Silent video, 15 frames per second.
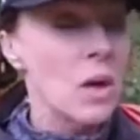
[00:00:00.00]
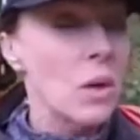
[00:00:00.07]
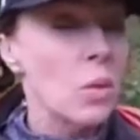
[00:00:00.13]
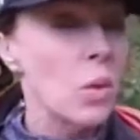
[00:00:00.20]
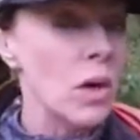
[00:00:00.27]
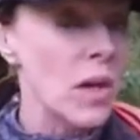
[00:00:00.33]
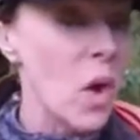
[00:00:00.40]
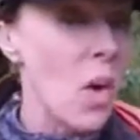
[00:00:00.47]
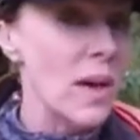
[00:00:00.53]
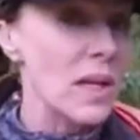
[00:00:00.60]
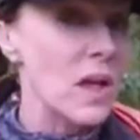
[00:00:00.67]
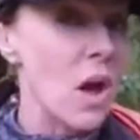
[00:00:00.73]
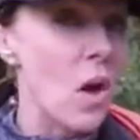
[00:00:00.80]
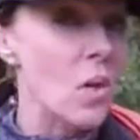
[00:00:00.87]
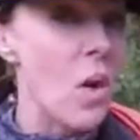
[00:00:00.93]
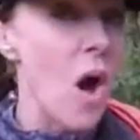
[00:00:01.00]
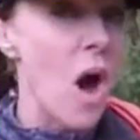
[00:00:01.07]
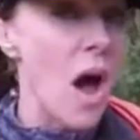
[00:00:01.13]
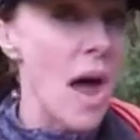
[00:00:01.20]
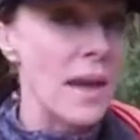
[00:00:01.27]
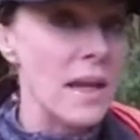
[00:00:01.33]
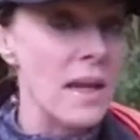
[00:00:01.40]
We're going to go
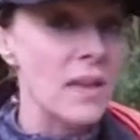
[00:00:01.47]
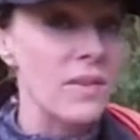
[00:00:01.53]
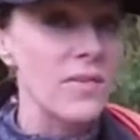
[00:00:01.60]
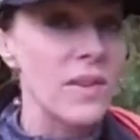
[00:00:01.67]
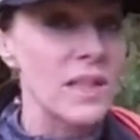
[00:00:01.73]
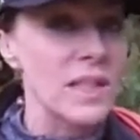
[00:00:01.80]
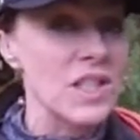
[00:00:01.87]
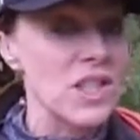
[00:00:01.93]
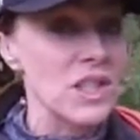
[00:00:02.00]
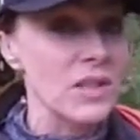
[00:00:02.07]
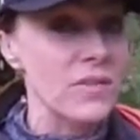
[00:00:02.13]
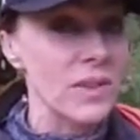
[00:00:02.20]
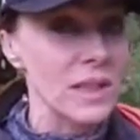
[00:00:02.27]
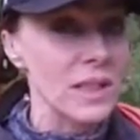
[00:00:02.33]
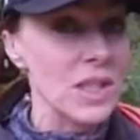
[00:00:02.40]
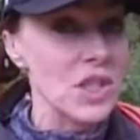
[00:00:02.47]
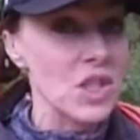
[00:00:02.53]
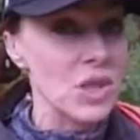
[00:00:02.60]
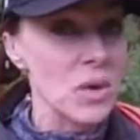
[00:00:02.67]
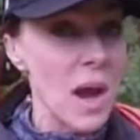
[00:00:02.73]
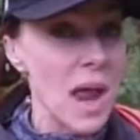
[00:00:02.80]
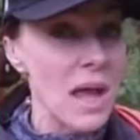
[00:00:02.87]
on the village to
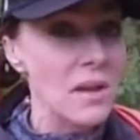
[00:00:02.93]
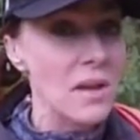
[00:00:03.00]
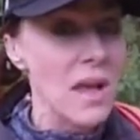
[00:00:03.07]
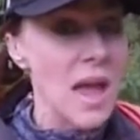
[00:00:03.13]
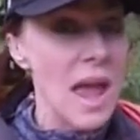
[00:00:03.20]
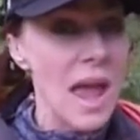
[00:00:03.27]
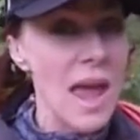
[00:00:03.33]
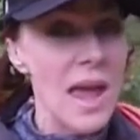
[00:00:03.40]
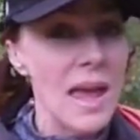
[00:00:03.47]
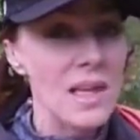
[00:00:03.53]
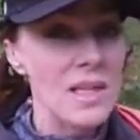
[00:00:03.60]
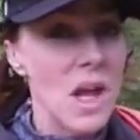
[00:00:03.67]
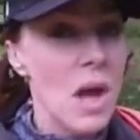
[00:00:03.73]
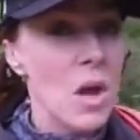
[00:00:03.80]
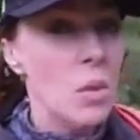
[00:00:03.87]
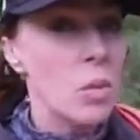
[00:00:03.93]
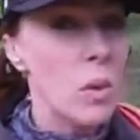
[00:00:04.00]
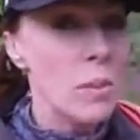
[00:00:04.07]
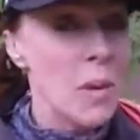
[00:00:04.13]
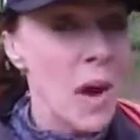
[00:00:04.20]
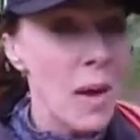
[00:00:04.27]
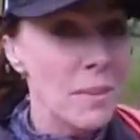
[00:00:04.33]
village trail and we're
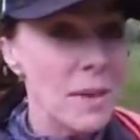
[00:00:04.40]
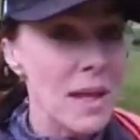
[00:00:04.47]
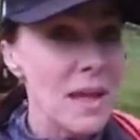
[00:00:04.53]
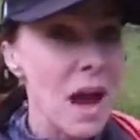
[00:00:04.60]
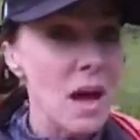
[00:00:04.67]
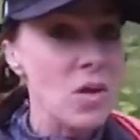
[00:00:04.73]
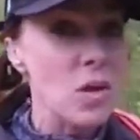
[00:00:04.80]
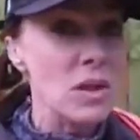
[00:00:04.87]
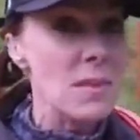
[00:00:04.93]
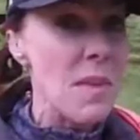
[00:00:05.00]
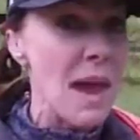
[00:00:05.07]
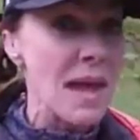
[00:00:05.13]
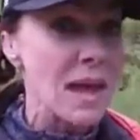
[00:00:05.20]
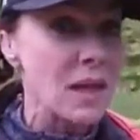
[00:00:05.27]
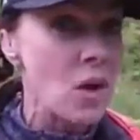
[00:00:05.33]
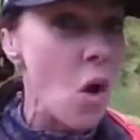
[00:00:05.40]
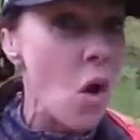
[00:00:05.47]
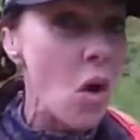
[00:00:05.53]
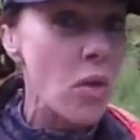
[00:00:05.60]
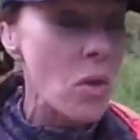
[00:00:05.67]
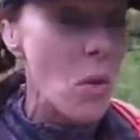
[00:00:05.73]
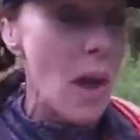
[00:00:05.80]
probably not going to make it
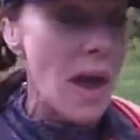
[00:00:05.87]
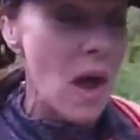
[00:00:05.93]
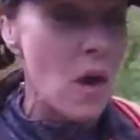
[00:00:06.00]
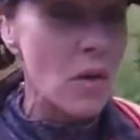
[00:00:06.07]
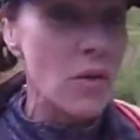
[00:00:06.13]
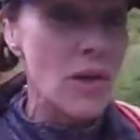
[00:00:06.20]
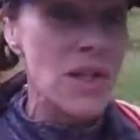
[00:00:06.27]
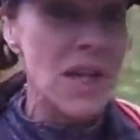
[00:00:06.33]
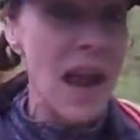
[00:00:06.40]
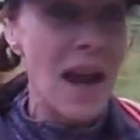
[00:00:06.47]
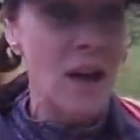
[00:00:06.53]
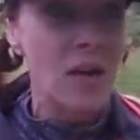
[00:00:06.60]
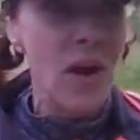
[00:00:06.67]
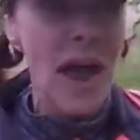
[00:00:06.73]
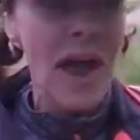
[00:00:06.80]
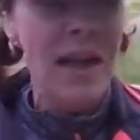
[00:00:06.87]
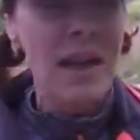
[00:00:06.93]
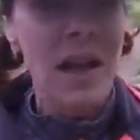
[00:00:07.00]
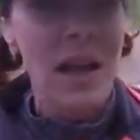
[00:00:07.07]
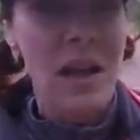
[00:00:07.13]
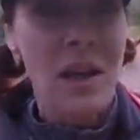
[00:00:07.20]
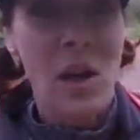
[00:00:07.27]
all the way over to Arrowhead.
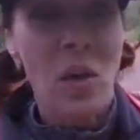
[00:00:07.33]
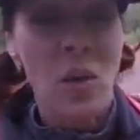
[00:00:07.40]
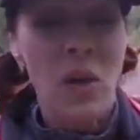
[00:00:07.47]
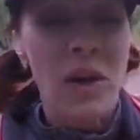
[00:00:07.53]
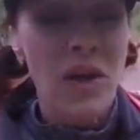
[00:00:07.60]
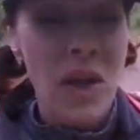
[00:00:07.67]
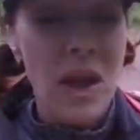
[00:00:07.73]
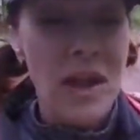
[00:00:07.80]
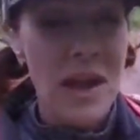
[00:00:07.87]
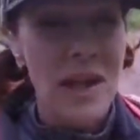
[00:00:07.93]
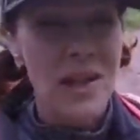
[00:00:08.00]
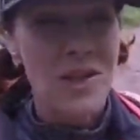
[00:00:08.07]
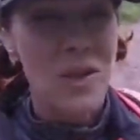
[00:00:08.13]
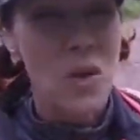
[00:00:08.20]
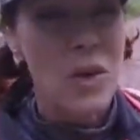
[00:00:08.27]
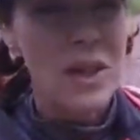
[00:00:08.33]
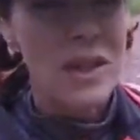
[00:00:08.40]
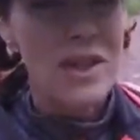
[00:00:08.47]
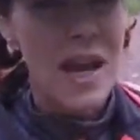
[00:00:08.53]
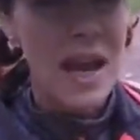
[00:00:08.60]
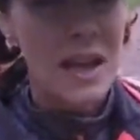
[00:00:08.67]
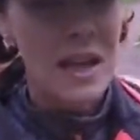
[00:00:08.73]
We're thinking it's going to
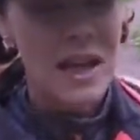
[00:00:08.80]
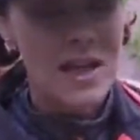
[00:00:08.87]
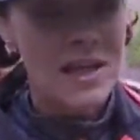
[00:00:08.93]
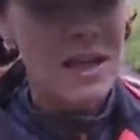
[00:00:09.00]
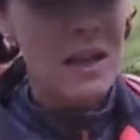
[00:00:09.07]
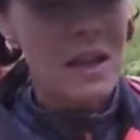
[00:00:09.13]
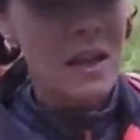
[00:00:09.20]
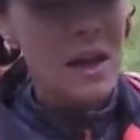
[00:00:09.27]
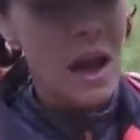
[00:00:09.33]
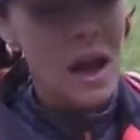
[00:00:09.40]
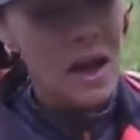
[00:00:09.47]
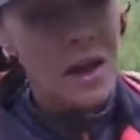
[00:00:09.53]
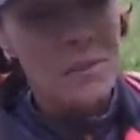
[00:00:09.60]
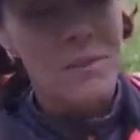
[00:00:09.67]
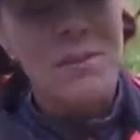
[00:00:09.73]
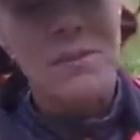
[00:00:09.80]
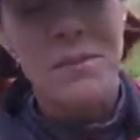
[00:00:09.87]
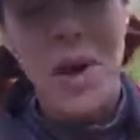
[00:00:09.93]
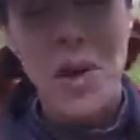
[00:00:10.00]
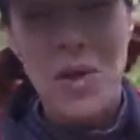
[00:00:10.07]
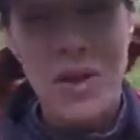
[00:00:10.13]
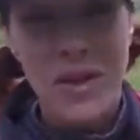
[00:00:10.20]
take us um,
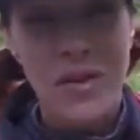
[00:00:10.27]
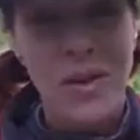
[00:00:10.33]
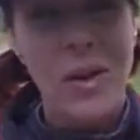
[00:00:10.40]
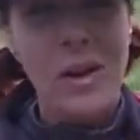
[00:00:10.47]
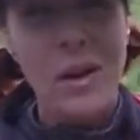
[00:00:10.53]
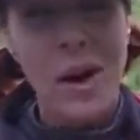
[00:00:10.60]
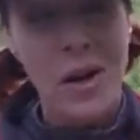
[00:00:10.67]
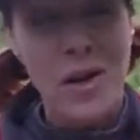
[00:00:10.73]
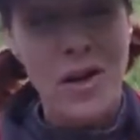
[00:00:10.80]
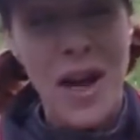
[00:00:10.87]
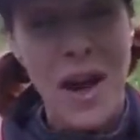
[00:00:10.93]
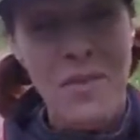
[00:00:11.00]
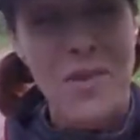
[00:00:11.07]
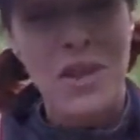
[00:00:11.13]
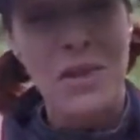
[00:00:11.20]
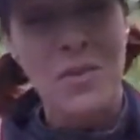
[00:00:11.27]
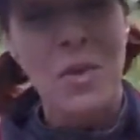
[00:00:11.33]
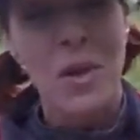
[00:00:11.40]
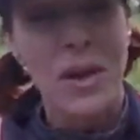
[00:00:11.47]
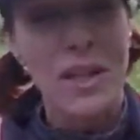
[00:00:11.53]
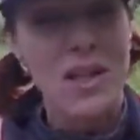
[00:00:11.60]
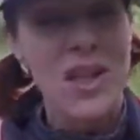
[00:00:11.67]
most of the, our time this
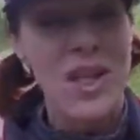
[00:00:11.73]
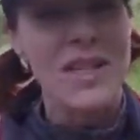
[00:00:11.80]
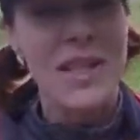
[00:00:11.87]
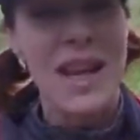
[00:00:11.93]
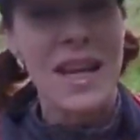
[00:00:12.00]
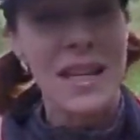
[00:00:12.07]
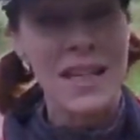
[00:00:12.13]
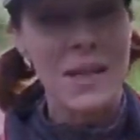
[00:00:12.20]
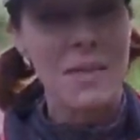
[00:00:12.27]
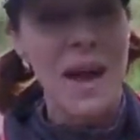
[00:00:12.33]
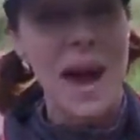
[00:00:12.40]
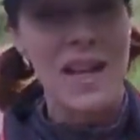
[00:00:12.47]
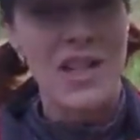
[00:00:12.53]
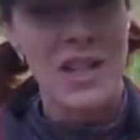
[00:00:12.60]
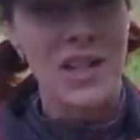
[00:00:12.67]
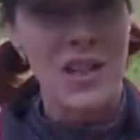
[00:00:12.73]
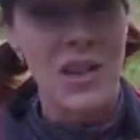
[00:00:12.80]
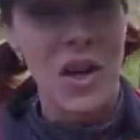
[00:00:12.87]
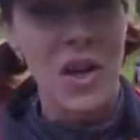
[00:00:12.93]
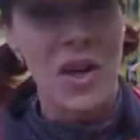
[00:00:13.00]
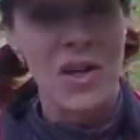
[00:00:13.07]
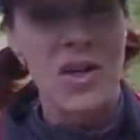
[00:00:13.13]
morning just to get to Bachelor
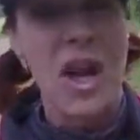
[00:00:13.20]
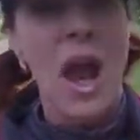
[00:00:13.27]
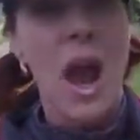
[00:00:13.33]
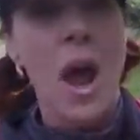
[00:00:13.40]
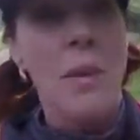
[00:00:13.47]
Gulch.